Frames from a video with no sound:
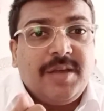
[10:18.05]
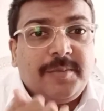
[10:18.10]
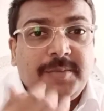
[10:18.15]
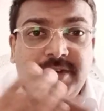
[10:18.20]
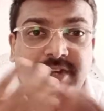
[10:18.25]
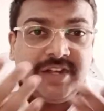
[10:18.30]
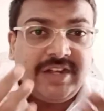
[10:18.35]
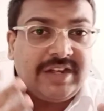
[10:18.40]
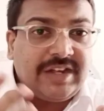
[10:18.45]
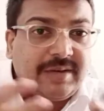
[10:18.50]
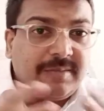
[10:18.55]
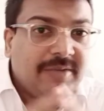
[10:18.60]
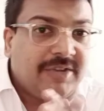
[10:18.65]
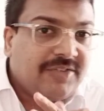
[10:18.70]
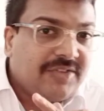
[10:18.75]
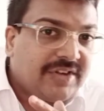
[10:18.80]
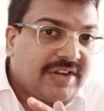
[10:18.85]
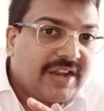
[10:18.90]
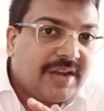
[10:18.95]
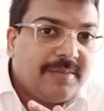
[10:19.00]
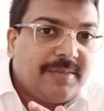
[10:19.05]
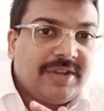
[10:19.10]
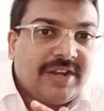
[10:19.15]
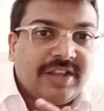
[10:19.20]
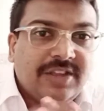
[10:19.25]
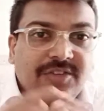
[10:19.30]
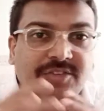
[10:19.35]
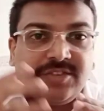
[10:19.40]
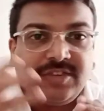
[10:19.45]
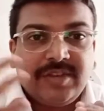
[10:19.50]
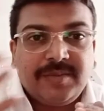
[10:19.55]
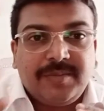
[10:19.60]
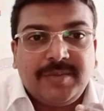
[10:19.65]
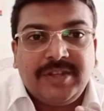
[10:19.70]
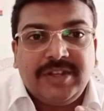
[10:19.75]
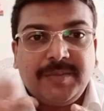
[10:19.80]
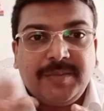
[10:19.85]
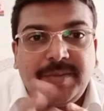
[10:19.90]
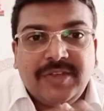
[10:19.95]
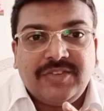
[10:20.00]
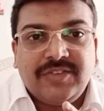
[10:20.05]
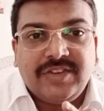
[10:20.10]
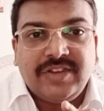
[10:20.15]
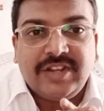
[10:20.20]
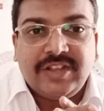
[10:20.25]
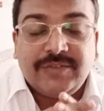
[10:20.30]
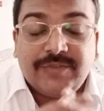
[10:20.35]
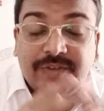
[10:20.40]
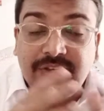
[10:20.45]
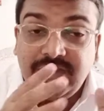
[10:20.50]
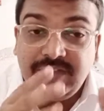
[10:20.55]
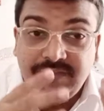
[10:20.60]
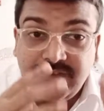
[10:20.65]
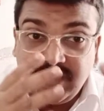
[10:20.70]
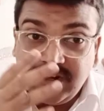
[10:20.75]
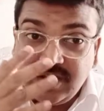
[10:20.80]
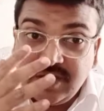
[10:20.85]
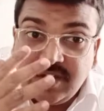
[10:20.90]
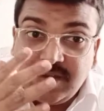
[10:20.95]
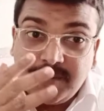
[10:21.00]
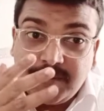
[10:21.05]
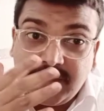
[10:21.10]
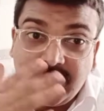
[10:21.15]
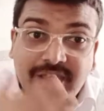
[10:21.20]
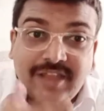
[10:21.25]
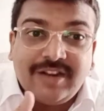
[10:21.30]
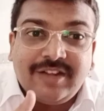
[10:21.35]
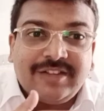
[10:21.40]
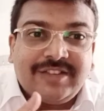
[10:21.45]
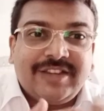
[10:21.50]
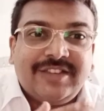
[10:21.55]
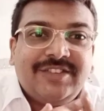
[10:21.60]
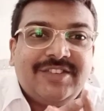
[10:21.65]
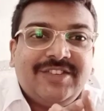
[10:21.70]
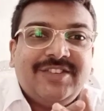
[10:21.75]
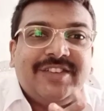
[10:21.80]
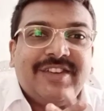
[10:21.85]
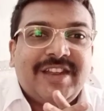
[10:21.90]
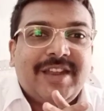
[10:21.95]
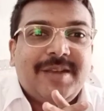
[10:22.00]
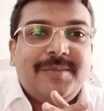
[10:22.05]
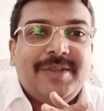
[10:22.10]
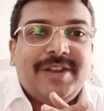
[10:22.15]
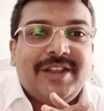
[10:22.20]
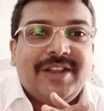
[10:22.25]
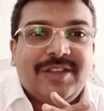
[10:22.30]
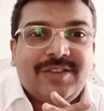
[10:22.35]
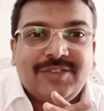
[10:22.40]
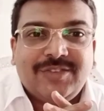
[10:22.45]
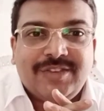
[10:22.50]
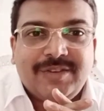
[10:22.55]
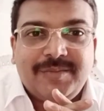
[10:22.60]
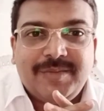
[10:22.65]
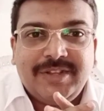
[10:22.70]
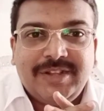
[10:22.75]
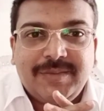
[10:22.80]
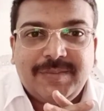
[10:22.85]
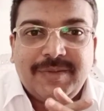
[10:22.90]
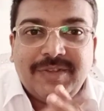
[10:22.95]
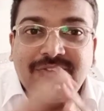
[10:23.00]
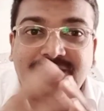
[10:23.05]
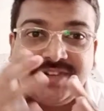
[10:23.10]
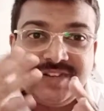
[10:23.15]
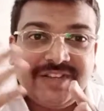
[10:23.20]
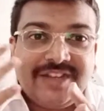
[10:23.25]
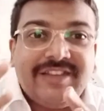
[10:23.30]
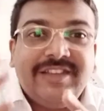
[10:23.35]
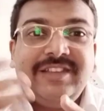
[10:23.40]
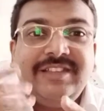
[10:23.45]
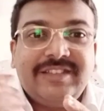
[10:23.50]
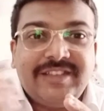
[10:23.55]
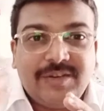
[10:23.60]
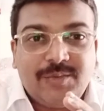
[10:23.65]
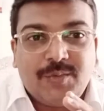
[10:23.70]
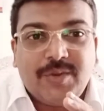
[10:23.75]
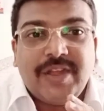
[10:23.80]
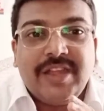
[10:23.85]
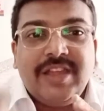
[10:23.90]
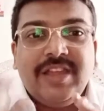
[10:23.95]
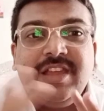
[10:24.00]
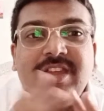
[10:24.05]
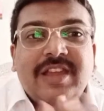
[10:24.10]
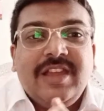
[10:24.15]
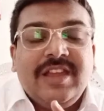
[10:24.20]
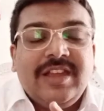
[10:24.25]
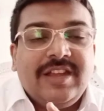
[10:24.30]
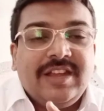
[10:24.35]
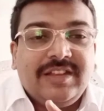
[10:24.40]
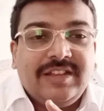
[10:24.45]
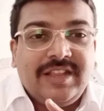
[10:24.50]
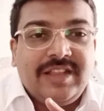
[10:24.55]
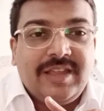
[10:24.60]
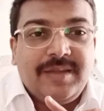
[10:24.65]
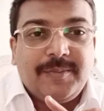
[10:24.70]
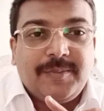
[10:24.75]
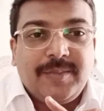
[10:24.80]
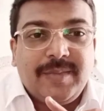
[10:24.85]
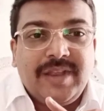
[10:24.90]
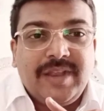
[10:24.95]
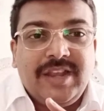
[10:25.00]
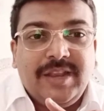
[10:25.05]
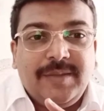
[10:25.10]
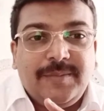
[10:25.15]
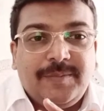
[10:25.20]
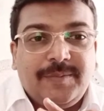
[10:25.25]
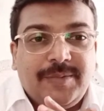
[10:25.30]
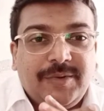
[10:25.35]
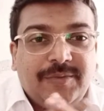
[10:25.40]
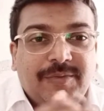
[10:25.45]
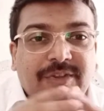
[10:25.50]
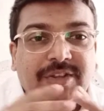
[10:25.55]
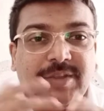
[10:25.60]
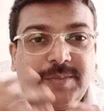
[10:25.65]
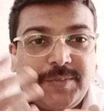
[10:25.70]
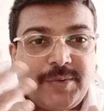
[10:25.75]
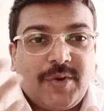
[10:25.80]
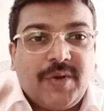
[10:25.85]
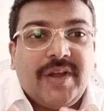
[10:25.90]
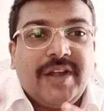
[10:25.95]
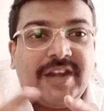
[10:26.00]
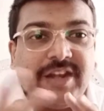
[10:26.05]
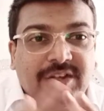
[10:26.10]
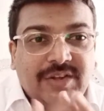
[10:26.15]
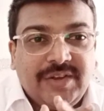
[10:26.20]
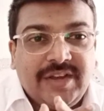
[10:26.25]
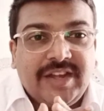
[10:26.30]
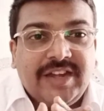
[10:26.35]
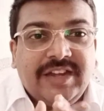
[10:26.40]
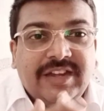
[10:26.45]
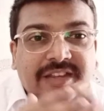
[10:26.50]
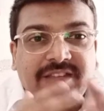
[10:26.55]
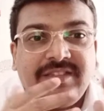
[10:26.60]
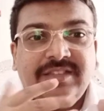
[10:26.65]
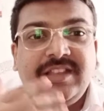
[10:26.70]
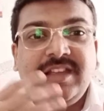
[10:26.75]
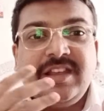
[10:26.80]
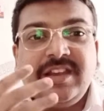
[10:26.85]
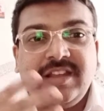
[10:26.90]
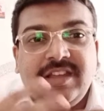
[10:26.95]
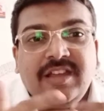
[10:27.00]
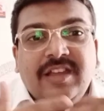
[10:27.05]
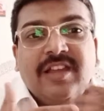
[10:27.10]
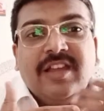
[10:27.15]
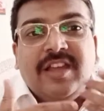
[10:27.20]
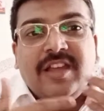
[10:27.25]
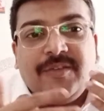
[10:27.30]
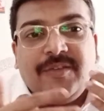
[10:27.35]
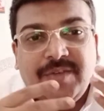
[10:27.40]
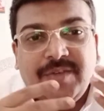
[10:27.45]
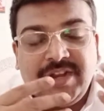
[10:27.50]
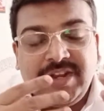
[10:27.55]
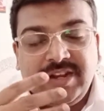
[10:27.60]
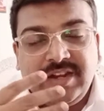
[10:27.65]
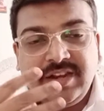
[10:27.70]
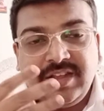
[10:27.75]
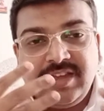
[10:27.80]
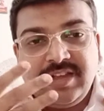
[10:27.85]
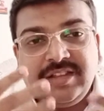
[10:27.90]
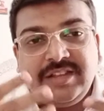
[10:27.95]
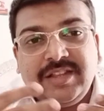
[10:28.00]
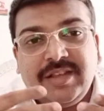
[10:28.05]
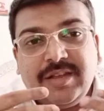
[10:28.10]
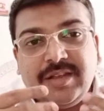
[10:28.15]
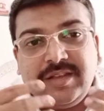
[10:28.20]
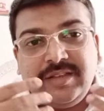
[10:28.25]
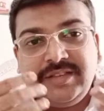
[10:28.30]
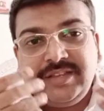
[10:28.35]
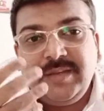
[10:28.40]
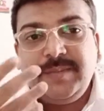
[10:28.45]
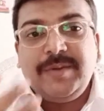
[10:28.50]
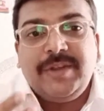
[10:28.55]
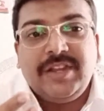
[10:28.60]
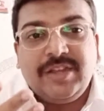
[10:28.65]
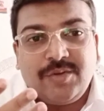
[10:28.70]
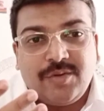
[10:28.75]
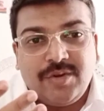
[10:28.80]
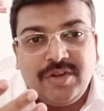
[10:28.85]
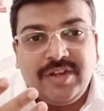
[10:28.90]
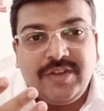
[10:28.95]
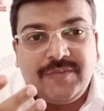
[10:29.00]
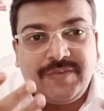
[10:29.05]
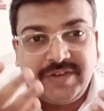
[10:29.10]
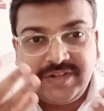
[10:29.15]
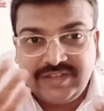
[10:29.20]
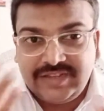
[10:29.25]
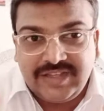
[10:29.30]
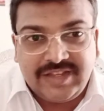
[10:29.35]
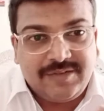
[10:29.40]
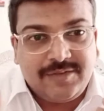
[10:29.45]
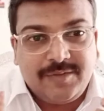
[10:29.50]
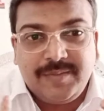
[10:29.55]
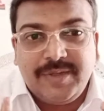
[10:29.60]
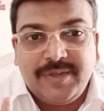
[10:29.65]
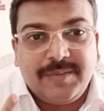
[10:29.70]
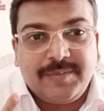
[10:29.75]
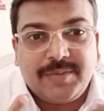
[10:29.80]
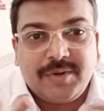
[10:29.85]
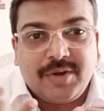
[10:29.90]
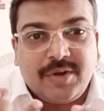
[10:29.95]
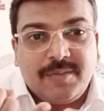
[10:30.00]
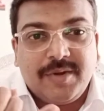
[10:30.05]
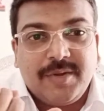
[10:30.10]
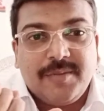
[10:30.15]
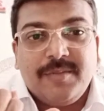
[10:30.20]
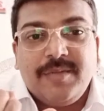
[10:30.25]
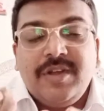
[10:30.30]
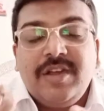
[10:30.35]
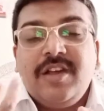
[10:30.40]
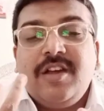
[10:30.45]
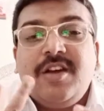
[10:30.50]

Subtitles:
Predetermination can be requested by the patient as well. Even prior authorization can be requested by the patient. The reason why they mainly prefer the provider to get it is that when the CPT code differs, there will be a problem.